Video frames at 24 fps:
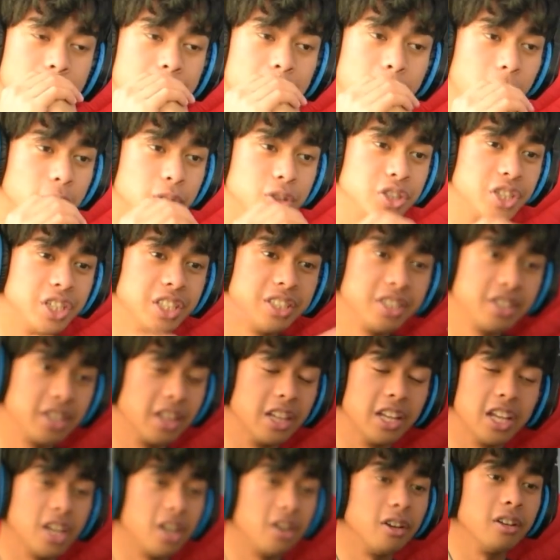Bro, she's
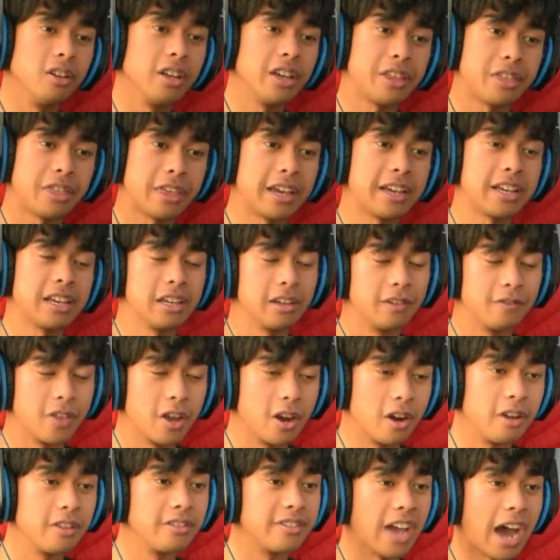literally thinking of
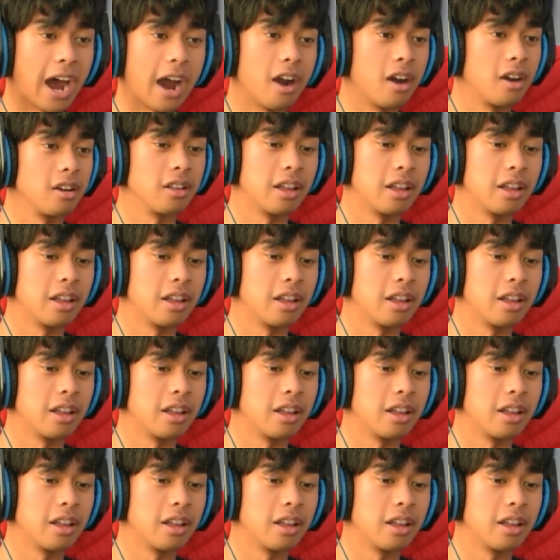their entire